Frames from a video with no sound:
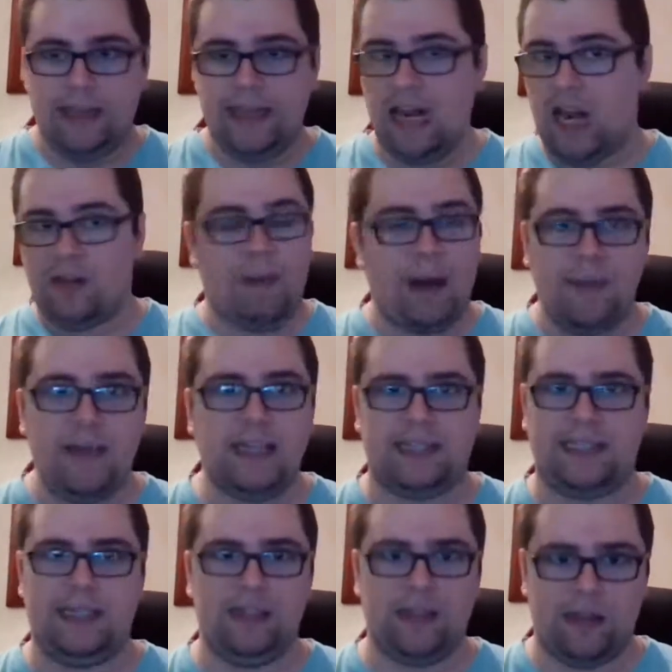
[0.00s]
then it might be
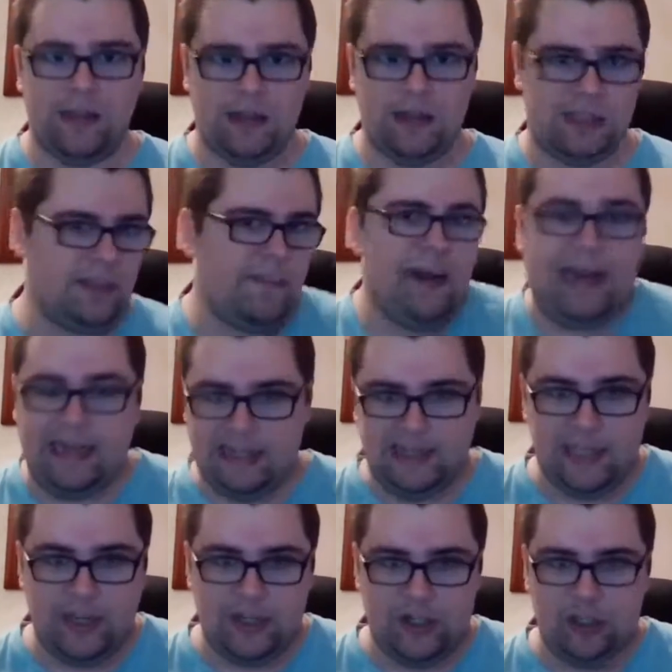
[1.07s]
a signal that this is a bad
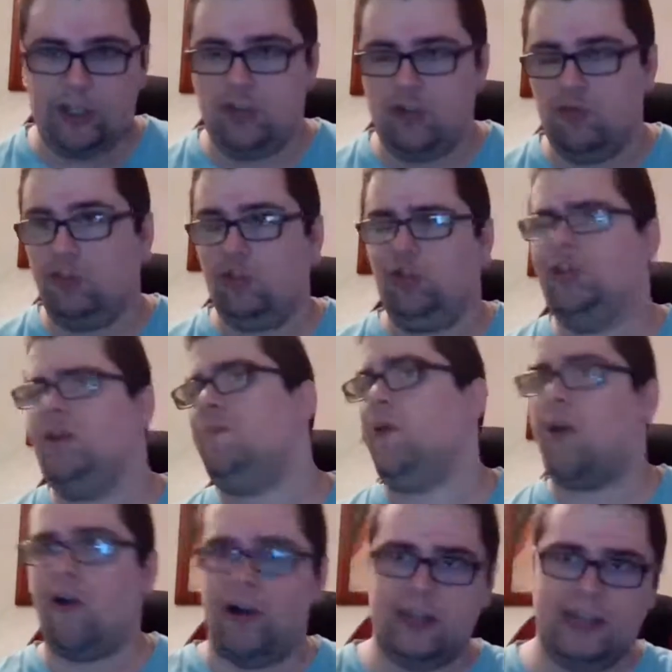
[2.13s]
extension, that you should
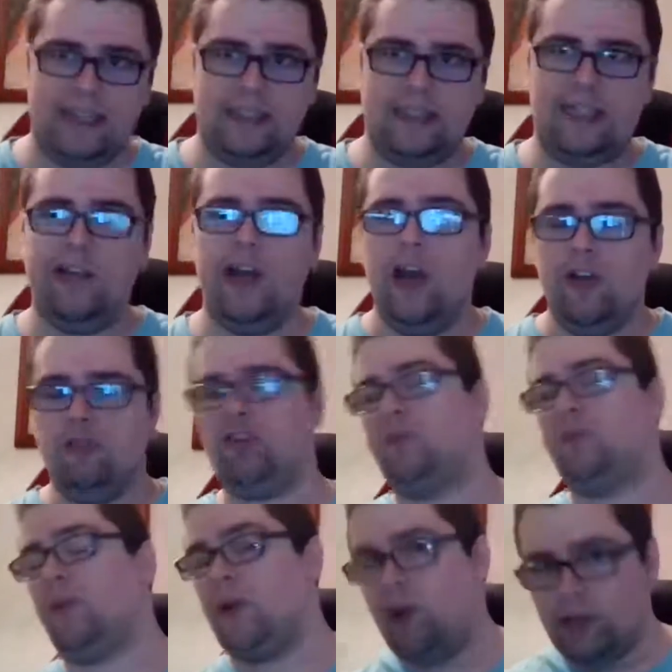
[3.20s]
deprioritize it, you
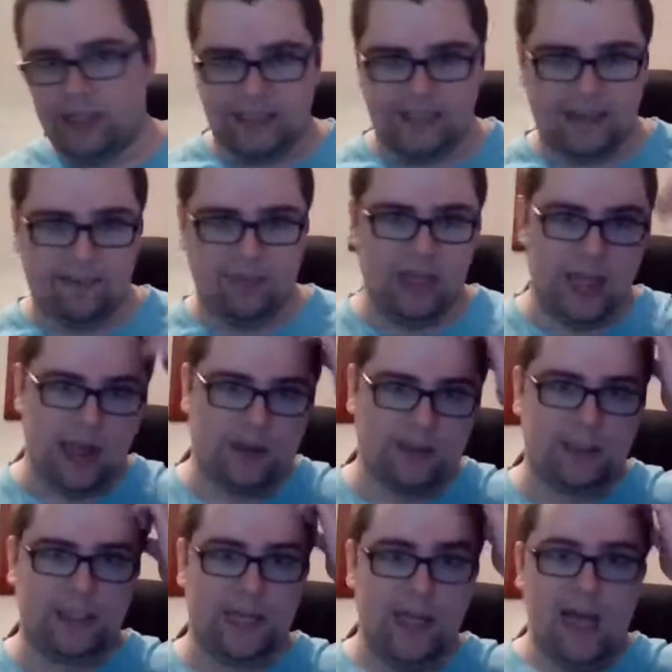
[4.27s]
should prioritize something
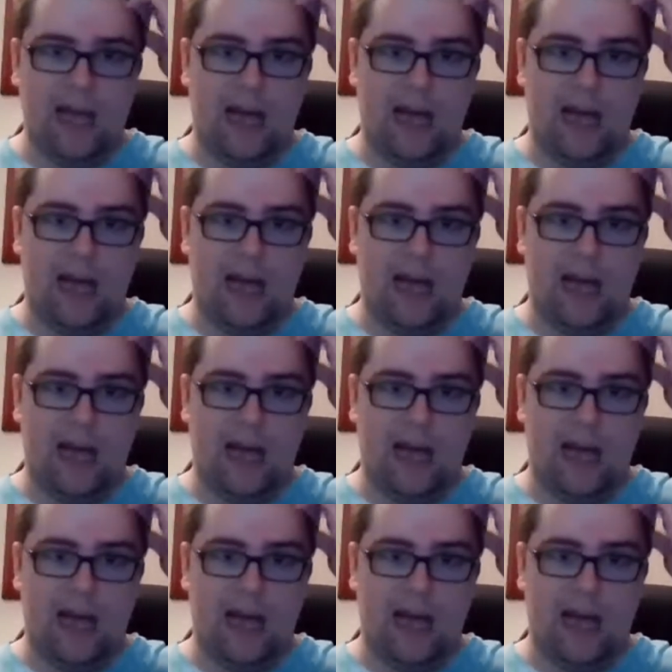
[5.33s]
else.